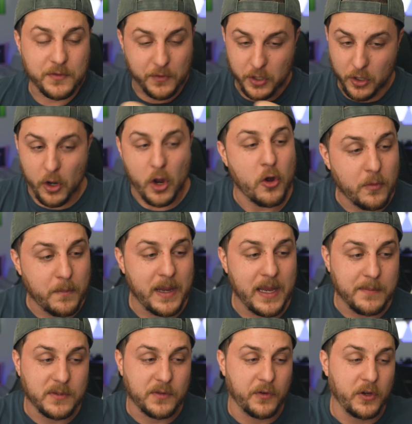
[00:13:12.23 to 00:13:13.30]
for your own
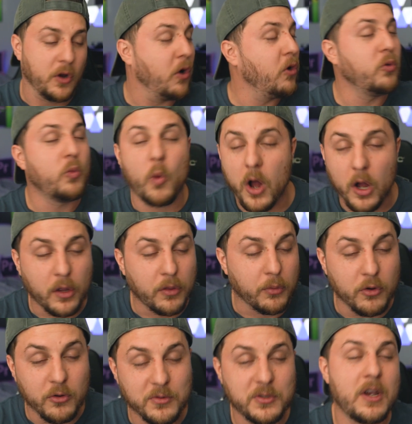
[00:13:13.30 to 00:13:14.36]
memes, for your own
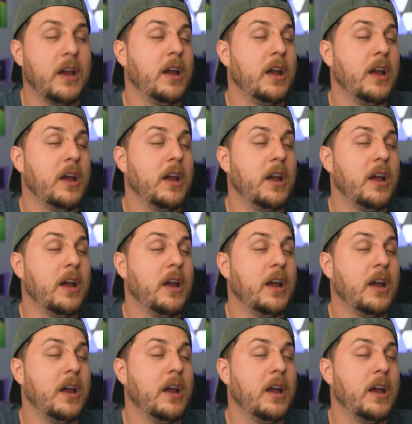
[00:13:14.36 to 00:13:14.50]
walkthroughs,